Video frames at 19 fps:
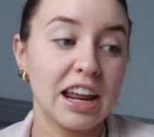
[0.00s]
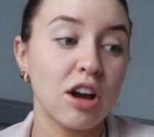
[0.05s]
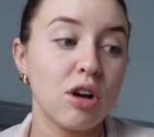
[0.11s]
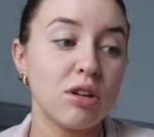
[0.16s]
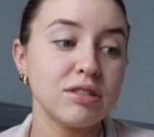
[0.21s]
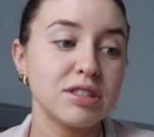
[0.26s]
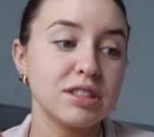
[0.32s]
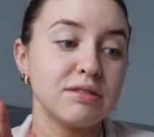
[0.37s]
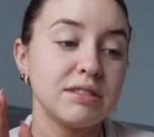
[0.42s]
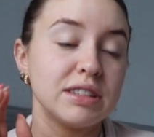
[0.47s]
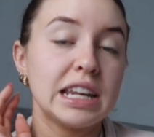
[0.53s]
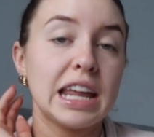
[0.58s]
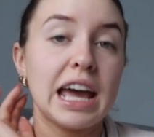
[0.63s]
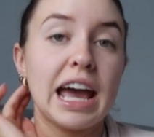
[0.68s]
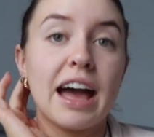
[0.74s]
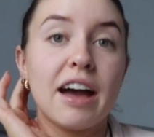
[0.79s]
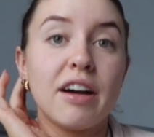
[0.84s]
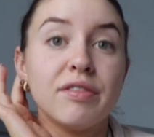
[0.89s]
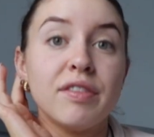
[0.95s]
I also did
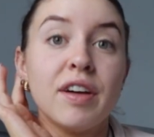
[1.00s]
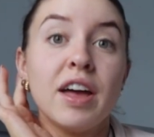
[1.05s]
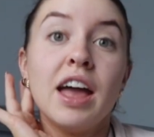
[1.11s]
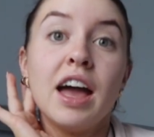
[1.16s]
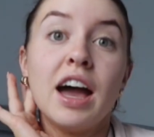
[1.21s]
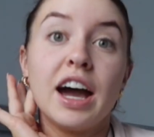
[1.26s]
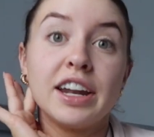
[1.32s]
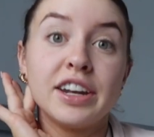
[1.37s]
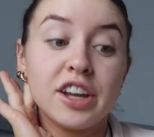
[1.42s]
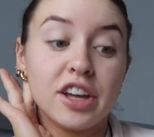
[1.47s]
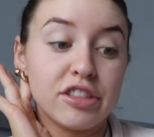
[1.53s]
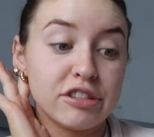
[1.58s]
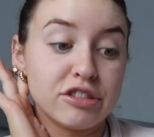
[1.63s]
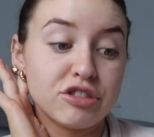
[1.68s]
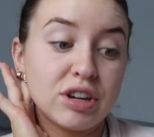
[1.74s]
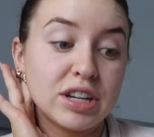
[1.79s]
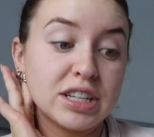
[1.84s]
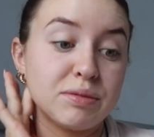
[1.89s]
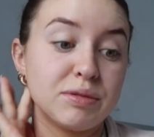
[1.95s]
have
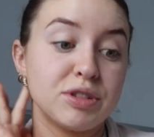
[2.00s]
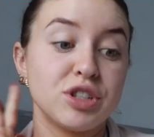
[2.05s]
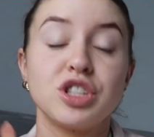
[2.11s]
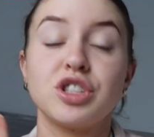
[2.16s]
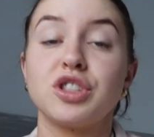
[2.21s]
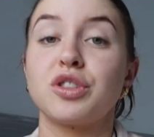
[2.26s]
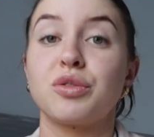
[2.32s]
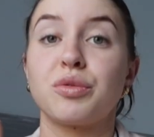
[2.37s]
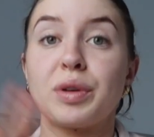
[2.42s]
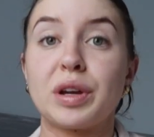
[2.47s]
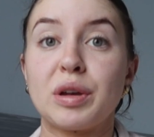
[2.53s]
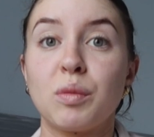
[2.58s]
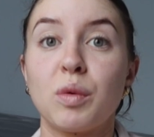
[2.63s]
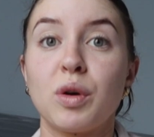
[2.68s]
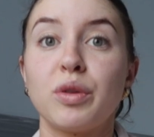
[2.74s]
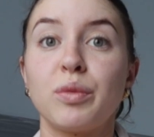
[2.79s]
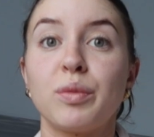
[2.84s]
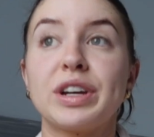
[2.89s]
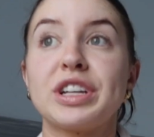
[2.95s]
another dress, which is the green one,